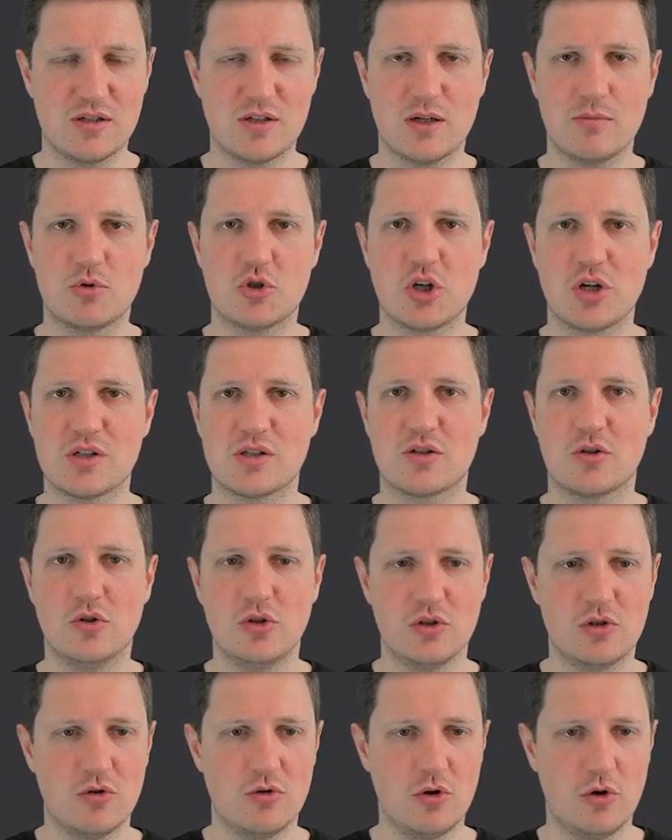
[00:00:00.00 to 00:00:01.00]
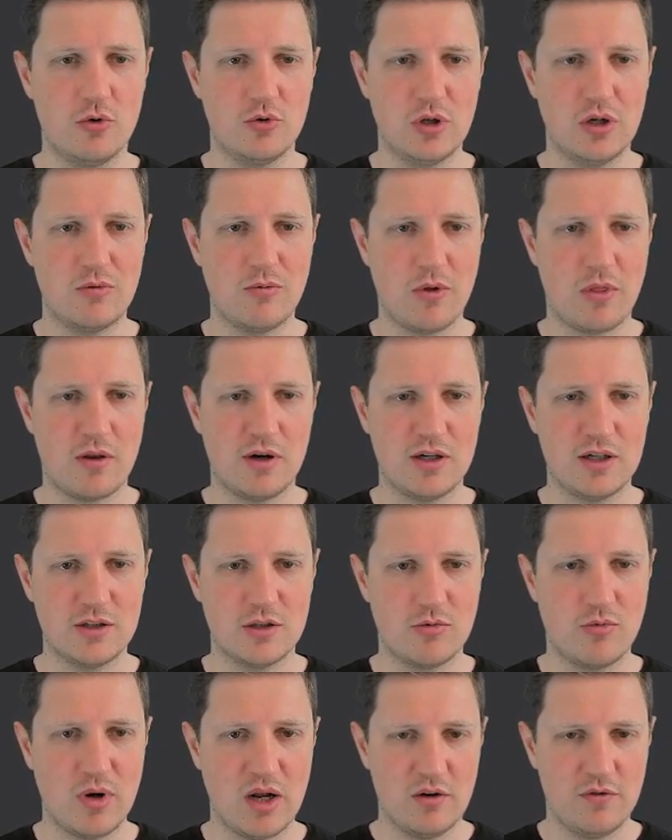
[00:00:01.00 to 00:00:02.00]
I'm just going to load it with line
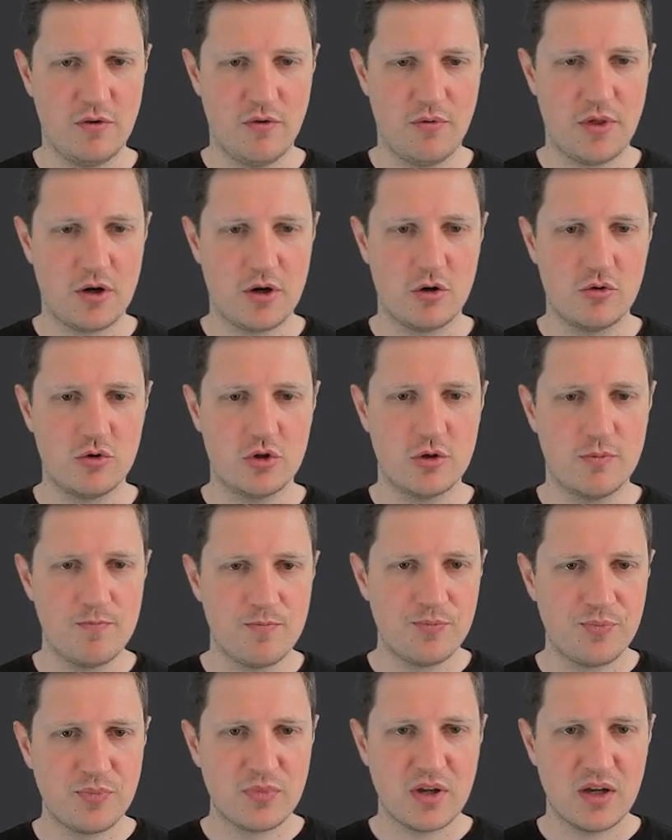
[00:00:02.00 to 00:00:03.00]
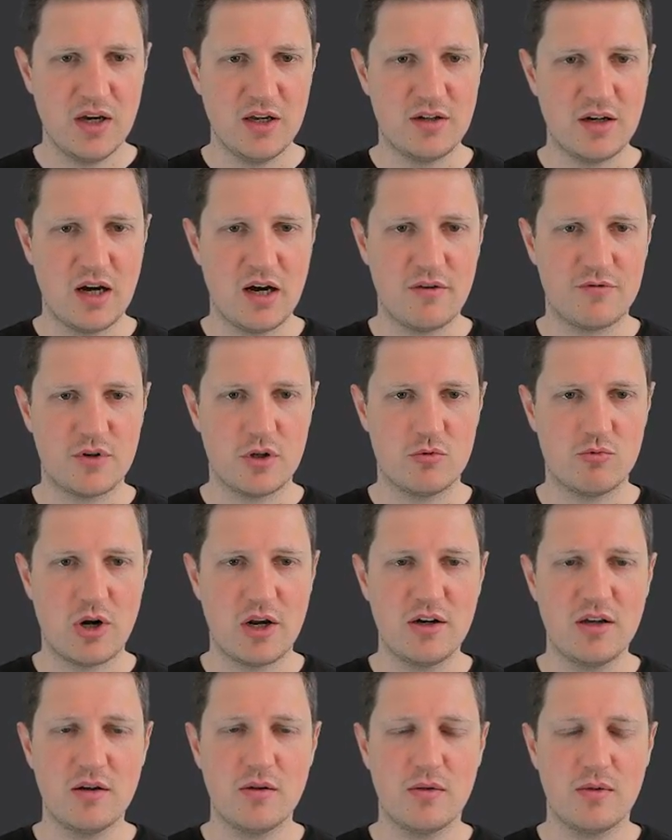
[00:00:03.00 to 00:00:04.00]
twelve of the code. And after
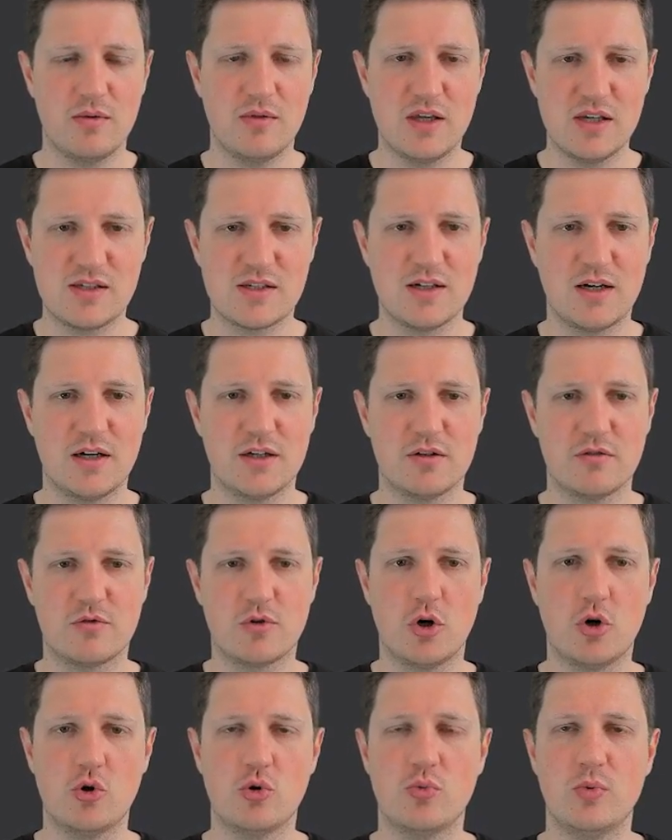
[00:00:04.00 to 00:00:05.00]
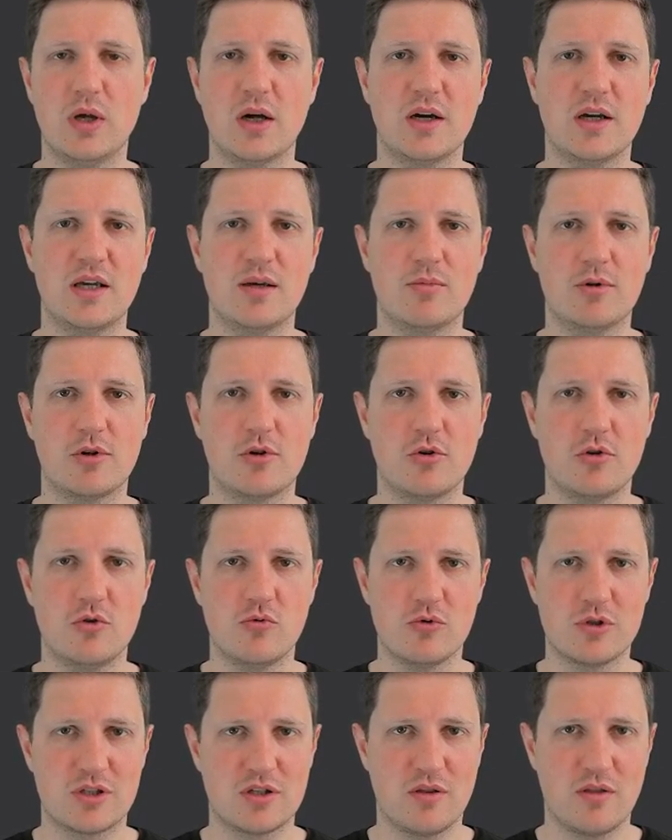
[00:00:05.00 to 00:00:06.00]
running this line of code, we are able to
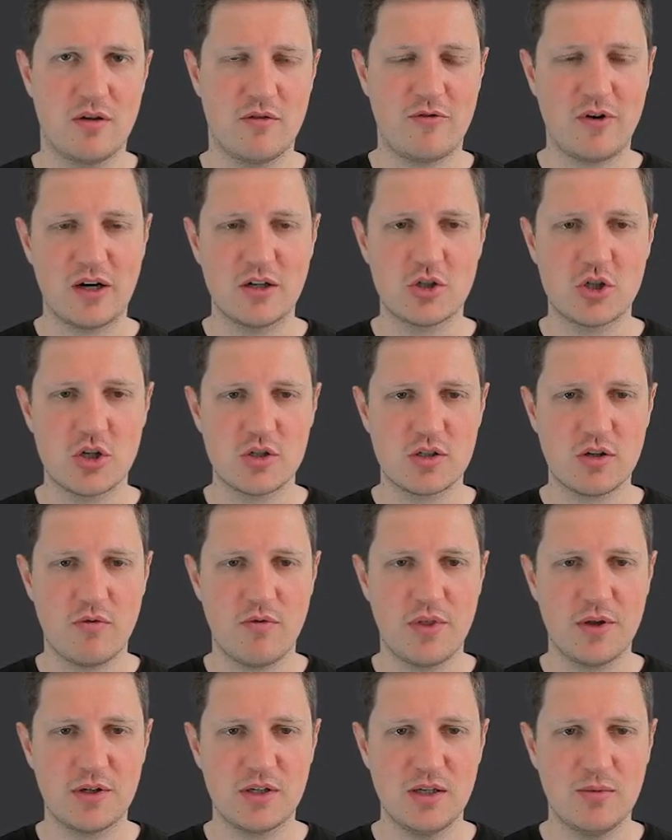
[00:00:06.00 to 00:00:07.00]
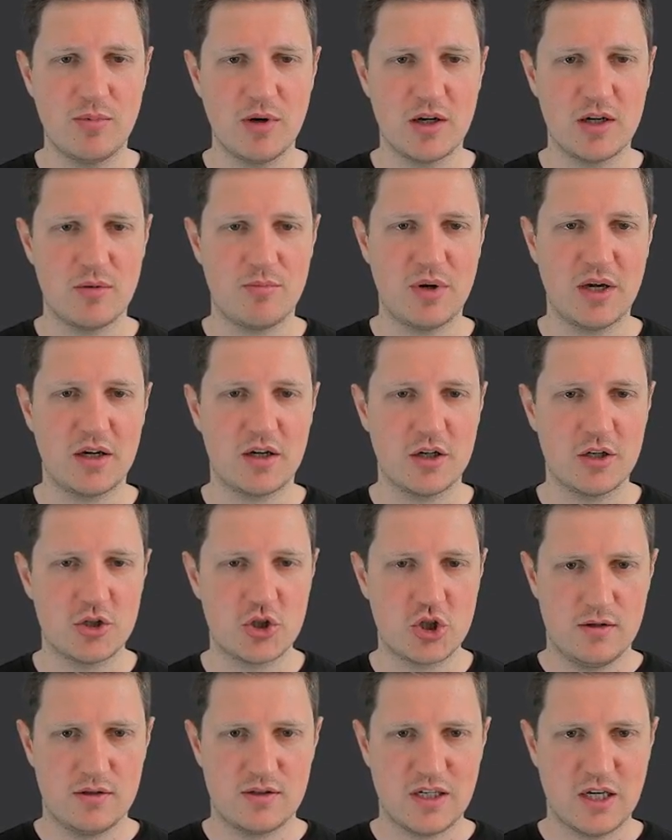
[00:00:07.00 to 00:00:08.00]
use the functions of the dplyr
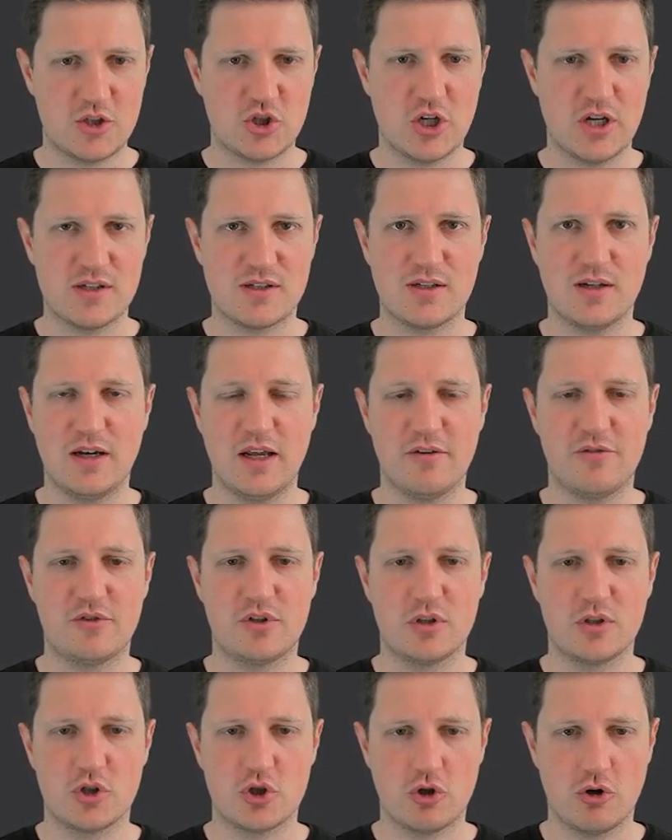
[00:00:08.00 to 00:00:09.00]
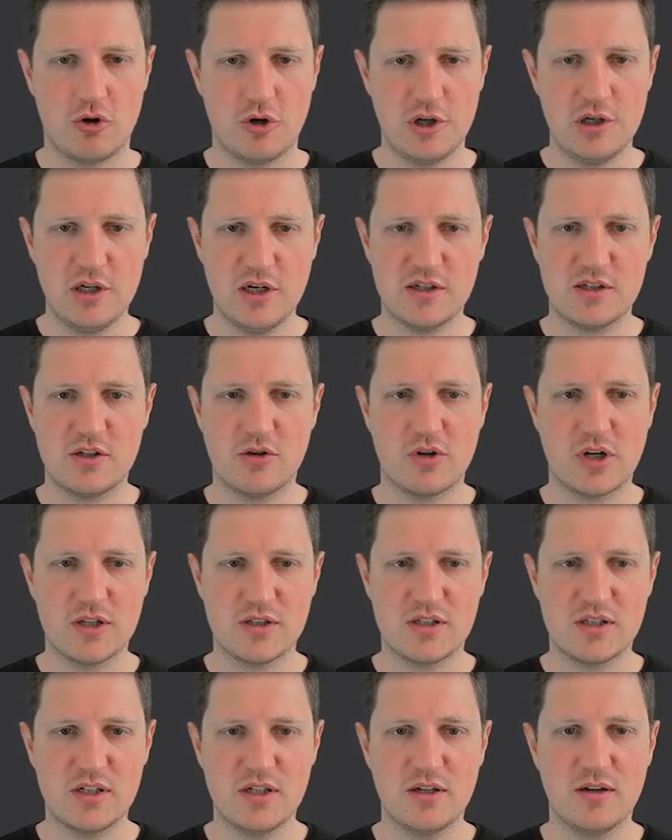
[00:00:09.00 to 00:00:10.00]
package, such as left_join, as you can
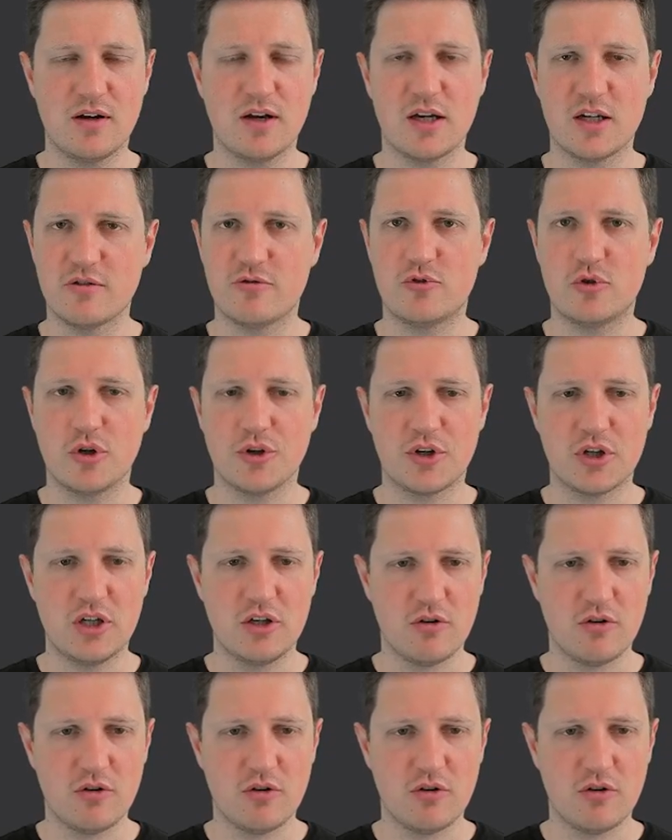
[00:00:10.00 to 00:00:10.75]
see in line fourteen